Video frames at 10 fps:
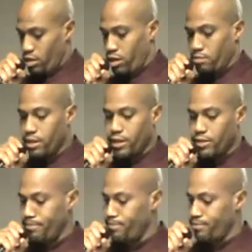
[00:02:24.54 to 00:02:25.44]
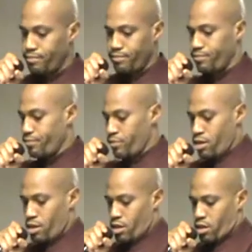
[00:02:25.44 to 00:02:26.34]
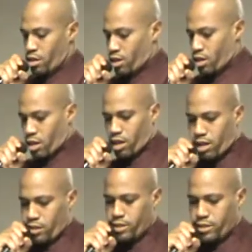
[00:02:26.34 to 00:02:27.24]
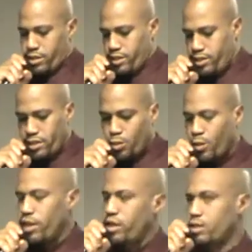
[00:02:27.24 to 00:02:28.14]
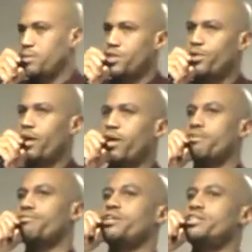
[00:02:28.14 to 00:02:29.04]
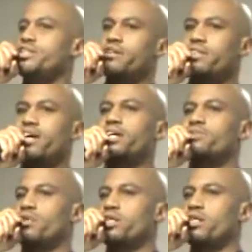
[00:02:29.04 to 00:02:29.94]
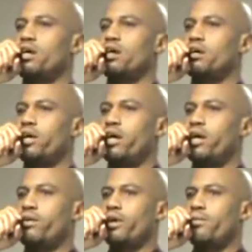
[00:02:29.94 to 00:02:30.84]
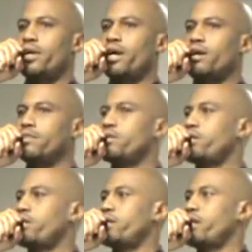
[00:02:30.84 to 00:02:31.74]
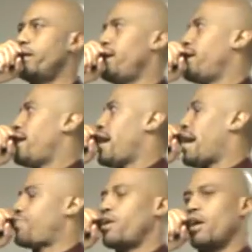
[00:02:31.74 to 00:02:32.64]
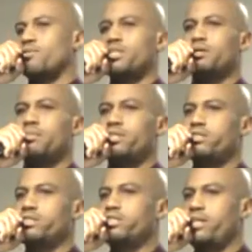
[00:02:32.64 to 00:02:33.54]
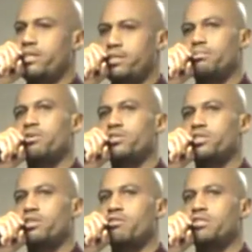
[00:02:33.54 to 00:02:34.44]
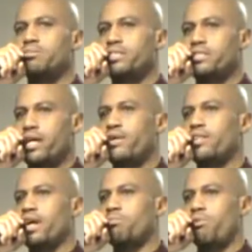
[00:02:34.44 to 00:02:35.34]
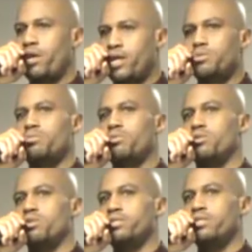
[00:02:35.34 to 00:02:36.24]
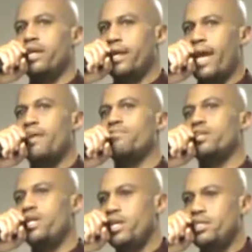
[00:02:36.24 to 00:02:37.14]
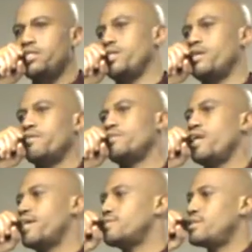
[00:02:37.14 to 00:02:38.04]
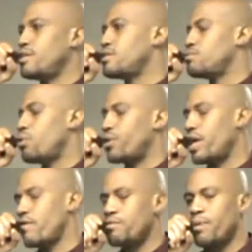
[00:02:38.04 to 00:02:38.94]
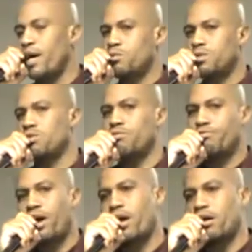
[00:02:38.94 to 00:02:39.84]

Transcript: Amen. Amen. This this this week has been trying for each and every last one of y'all, and, and while y'all looking, I thought I was coming into a testimony service, but it sounded like praise reports. And after each and every last testimony, everybody was on fire